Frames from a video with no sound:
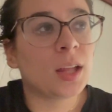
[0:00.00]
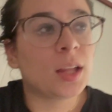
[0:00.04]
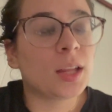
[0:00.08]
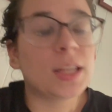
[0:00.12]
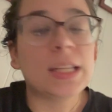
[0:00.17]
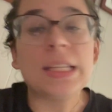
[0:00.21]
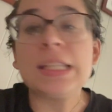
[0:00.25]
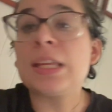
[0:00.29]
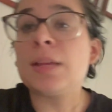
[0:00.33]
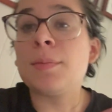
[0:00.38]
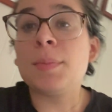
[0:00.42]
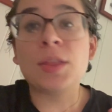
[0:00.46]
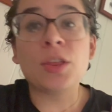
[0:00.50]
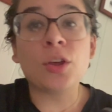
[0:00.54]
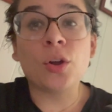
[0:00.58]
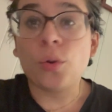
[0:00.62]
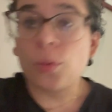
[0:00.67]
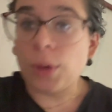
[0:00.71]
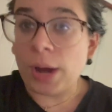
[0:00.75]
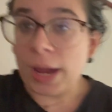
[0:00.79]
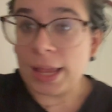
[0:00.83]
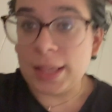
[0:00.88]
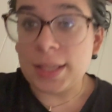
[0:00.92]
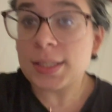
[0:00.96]
This is gonna be the
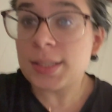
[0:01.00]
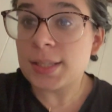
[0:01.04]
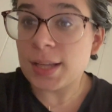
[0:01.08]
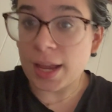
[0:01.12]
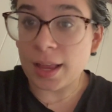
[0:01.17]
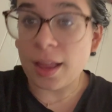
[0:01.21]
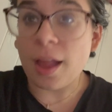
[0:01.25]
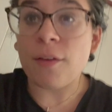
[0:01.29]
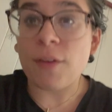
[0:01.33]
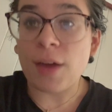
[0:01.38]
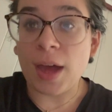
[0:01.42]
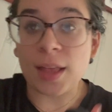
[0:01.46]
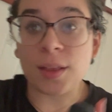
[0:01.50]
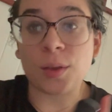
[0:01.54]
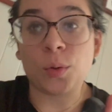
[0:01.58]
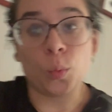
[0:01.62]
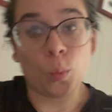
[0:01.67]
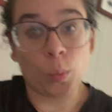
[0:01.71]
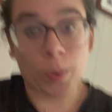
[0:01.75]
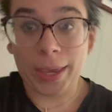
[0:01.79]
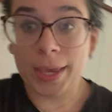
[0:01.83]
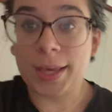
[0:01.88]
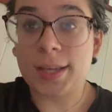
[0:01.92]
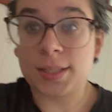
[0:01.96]
greatest night I've had in
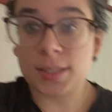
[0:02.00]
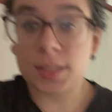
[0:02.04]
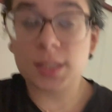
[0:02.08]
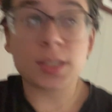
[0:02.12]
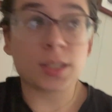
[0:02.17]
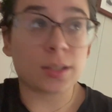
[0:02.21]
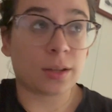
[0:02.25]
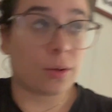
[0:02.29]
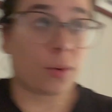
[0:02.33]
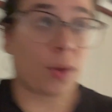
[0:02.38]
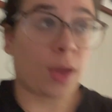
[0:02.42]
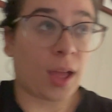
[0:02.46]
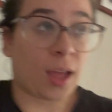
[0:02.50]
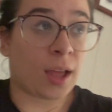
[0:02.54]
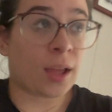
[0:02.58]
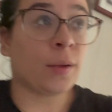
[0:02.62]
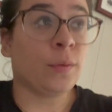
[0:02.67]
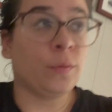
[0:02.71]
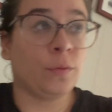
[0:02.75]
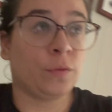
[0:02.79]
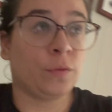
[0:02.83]
weeks, okay?